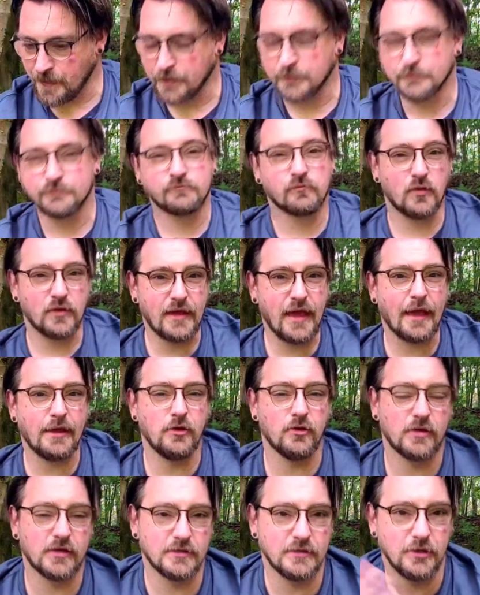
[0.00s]
But yeah, you
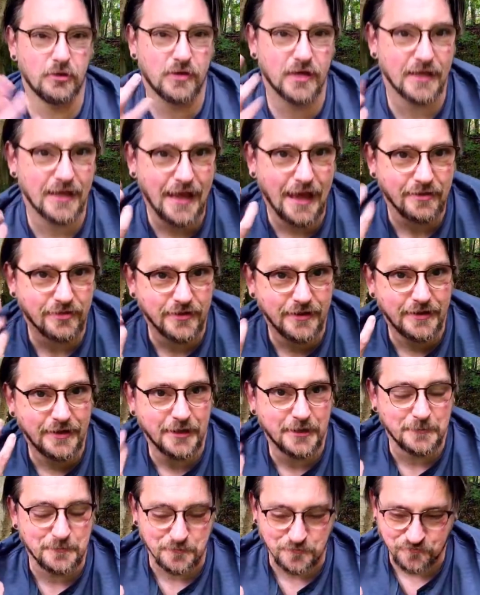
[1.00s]
can get
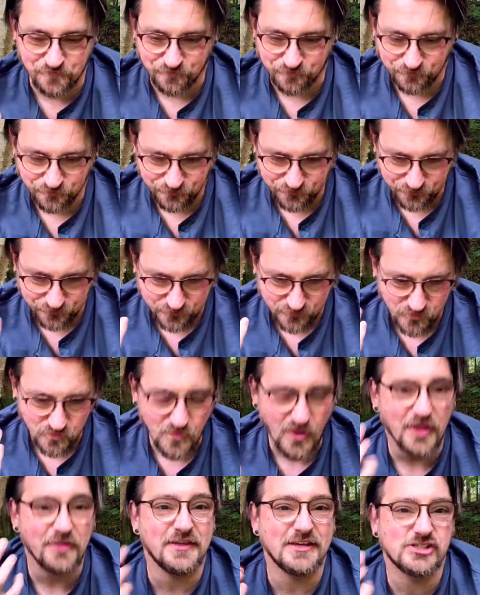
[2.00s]
the
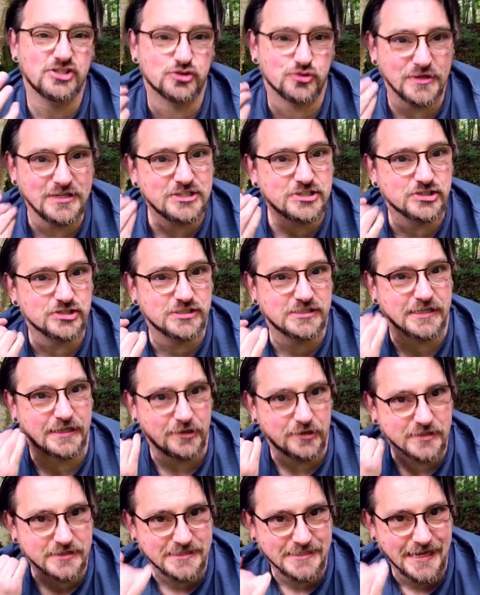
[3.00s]
astringency. You
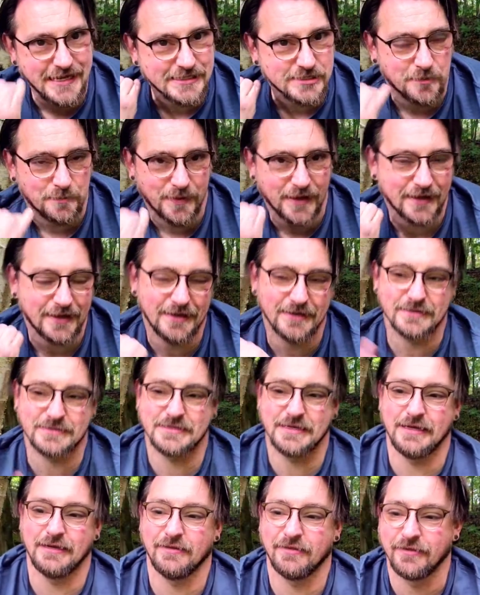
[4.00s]
can taste on the back of your
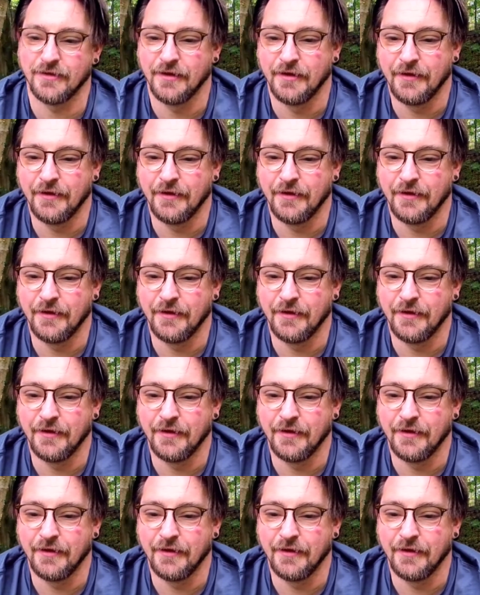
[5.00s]
teeth.